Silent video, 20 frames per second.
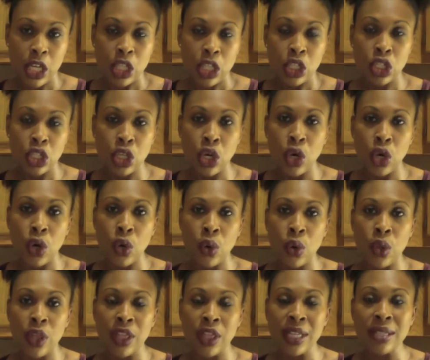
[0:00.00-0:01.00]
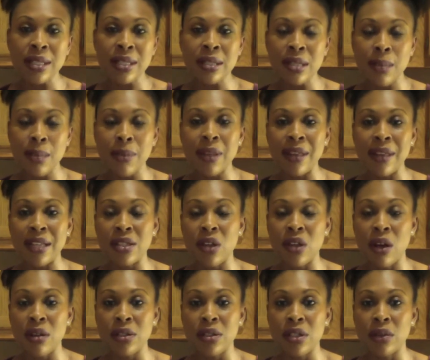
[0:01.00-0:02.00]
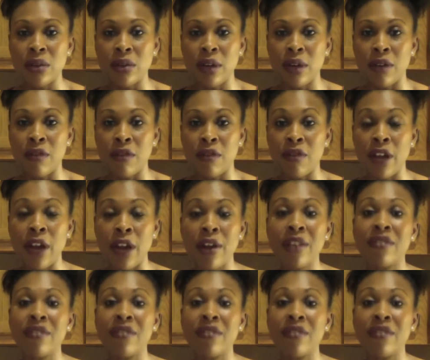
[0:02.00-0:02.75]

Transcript: So this is something that's also a very,